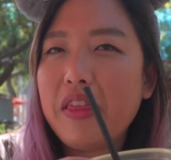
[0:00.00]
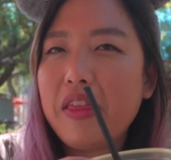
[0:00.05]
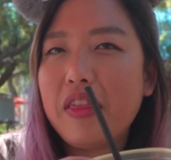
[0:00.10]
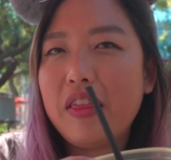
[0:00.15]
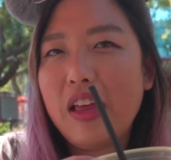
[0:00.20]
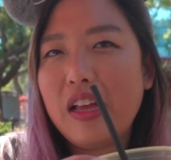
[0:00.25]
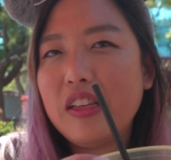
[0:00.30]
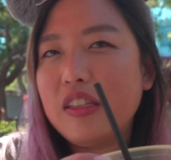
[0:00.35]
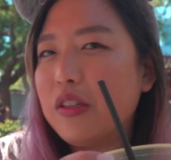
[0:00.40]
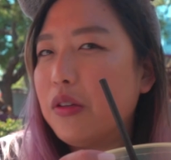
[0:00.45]

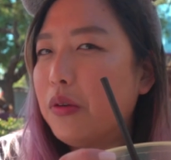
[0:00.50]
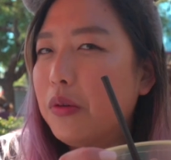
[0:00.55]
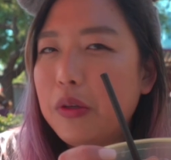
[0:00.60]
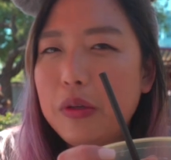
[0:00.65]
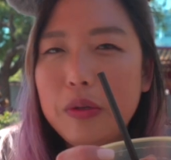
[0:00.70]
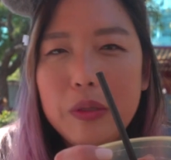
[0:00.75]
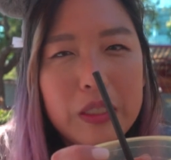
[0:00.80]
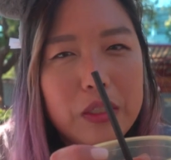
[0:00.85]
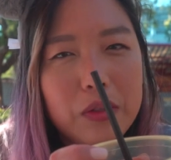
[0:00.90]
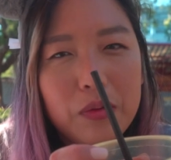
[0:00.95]
That's the
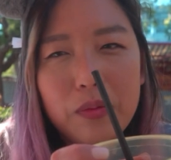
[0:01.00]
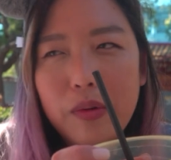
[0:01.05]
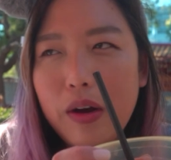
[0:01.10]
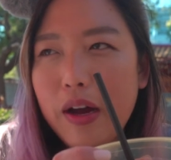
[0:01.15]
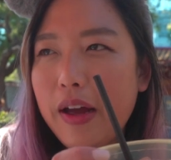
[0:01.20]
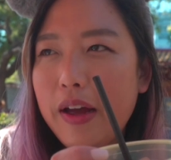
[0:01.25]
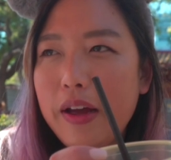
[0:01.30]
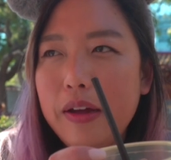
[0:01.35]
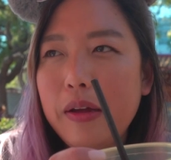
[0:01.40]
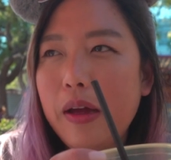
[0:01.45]
only reason
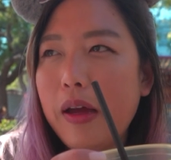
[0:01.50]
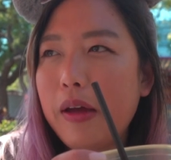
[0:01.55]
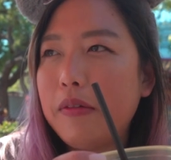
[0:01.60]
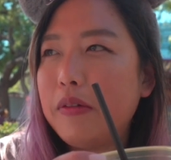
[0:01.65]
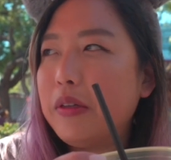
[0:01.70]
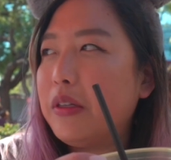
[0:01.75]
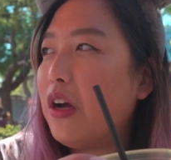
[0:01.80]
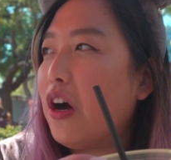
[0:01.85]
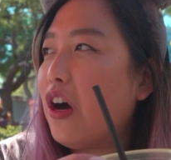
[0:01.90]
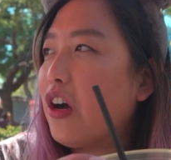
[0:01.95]
why I
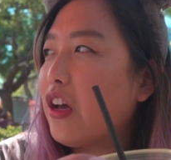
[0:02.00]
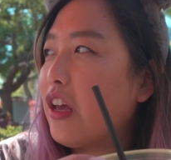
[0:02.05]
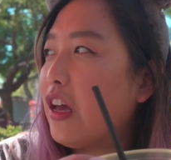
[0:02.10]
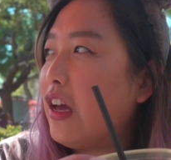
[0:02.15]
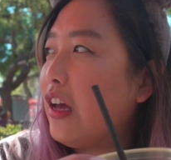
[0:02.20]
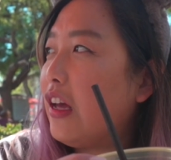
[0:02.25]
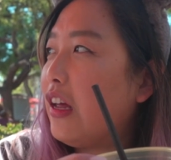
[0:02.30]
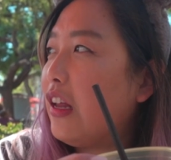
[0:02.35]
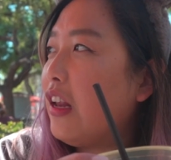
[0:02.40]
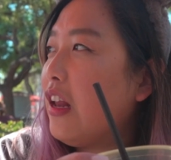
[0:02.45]
would knock
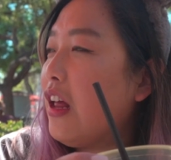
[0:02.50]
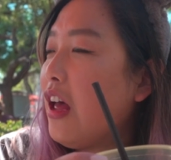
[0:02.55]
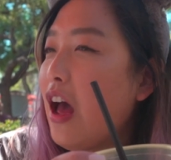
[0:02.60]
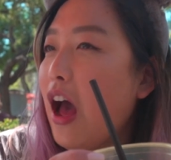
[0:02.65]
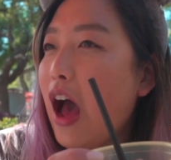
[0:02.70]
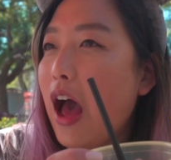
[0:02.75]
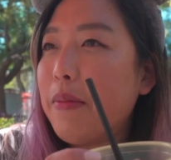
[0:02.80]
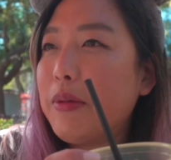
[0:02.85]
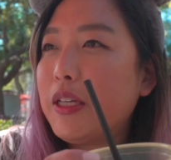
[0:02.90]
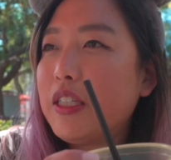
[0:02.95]
it.
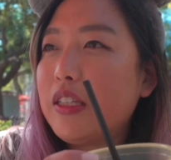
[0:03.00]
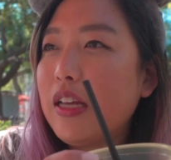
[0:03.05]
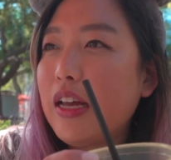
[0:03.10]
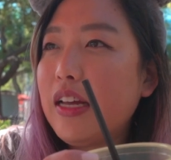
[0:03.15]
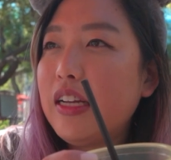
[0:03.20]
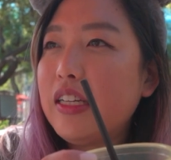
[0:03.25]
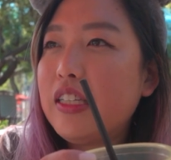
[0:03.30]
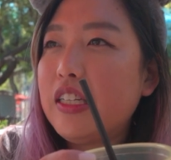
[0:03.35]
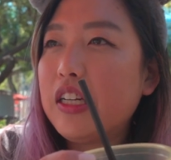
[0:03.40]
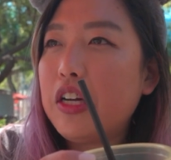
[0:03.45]
I'm
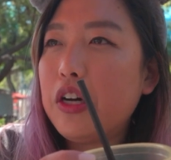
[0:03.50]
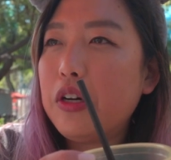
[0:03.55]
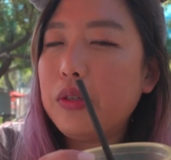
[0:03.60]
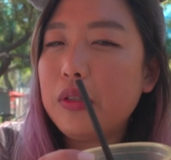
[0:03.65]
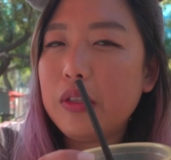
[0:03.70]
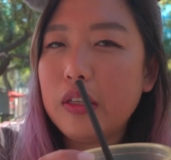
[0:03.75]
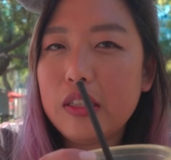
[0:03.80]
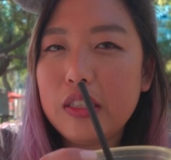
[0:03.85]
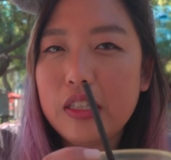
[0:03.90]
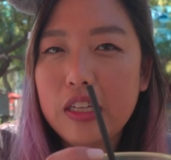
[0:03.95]
excited to go
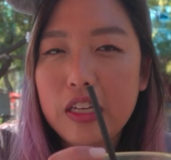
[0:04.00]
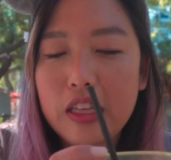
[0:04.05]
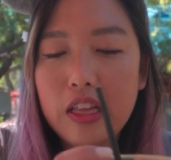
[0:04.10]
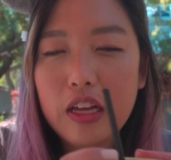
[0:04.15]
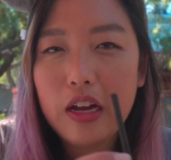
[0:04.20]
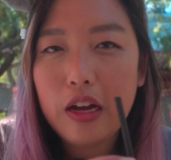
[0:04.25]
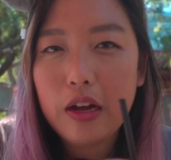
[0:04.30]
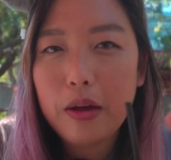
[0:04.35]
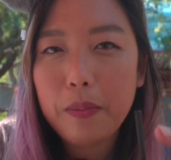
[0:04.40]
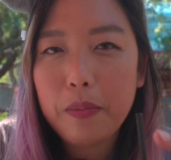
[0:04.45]
see
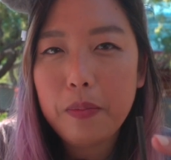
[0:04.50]
the